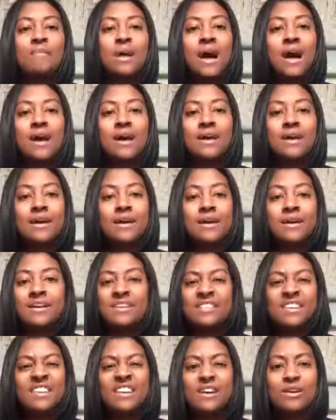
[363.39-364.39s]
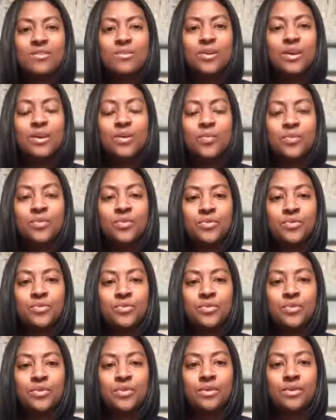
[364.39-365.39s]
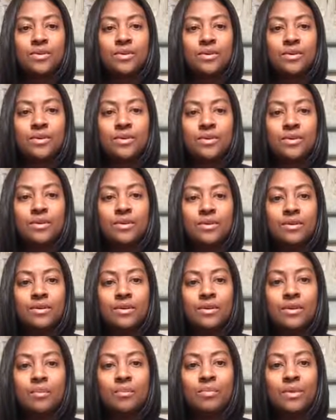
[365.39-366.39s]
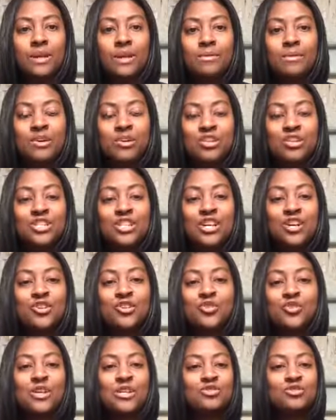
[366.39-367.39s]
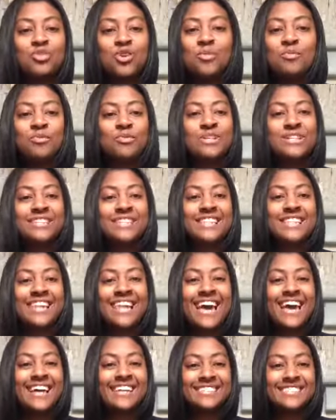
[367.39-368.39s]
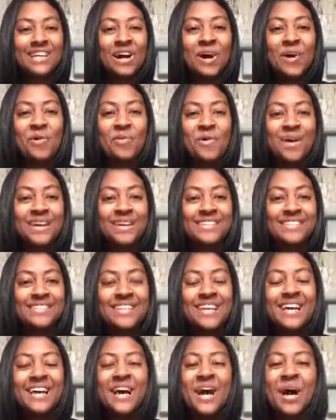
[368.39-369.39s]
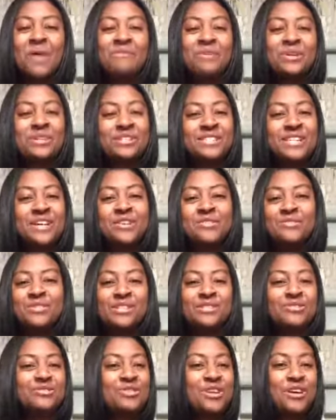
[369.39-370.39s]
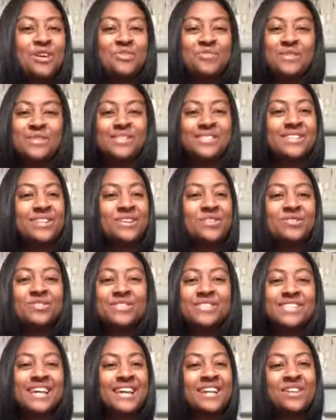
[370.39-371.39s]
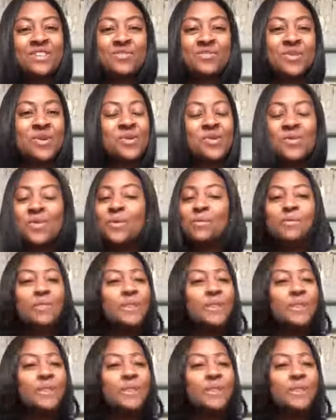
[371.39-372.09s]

by. They're not going to help you. But I'm here to tell you that trouble doesn't last always. I'm here to tell you that you're not going to be stuck on the side of the road